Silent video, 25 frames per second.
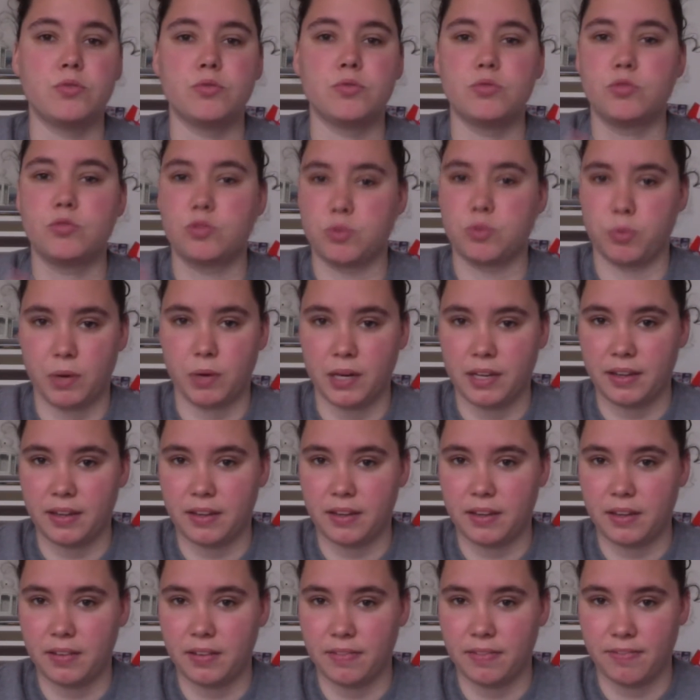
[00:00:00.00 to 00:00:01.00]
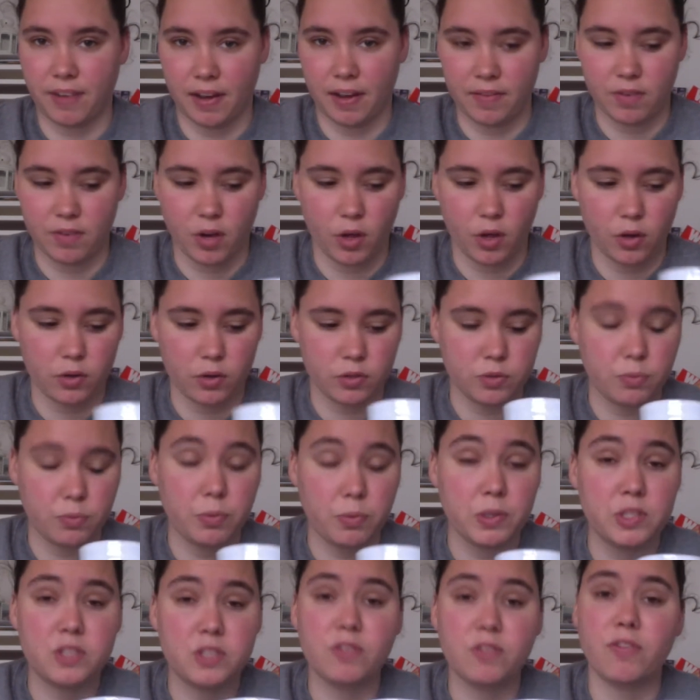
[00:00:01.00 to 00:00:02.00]
$25,
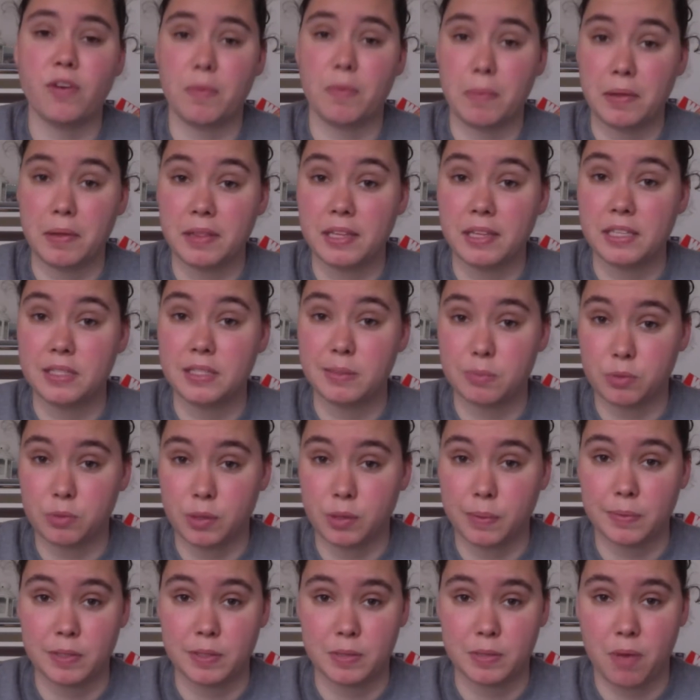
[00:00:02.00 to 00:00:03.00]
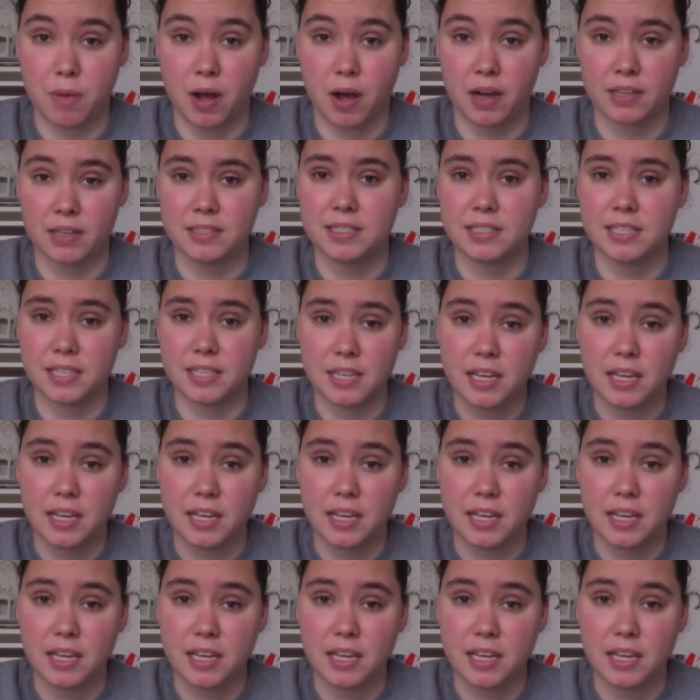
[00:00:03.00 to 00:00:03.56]
which for a monthly subscription box